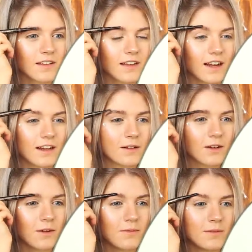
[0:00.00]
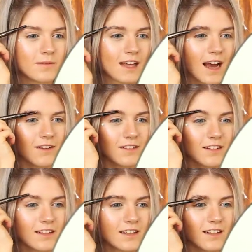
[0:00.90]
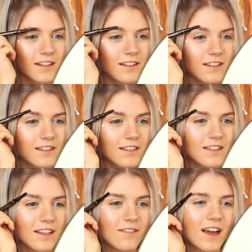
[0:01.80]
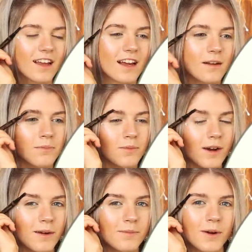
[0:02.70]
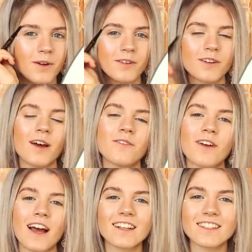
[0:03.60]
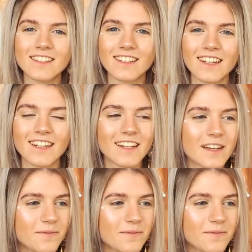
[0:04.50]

kind of comb them down to give that kind of brown bone effect.